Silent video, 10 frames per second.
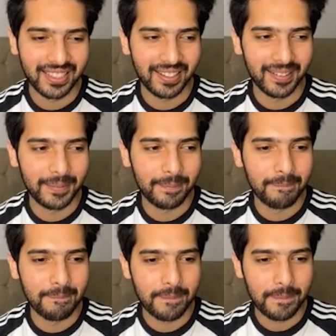
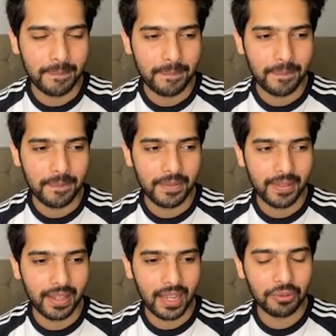Um,
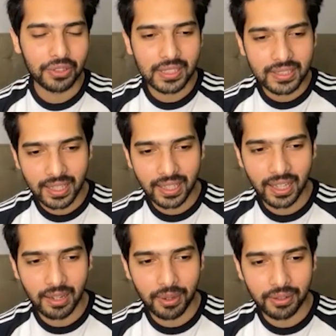I was just
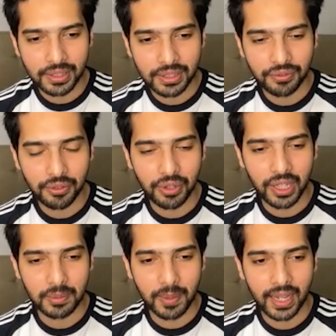thinking about this a few
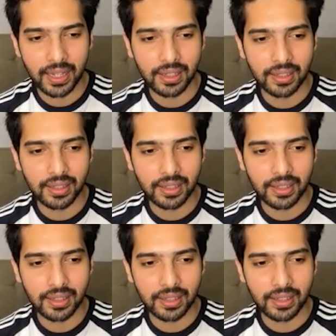days back.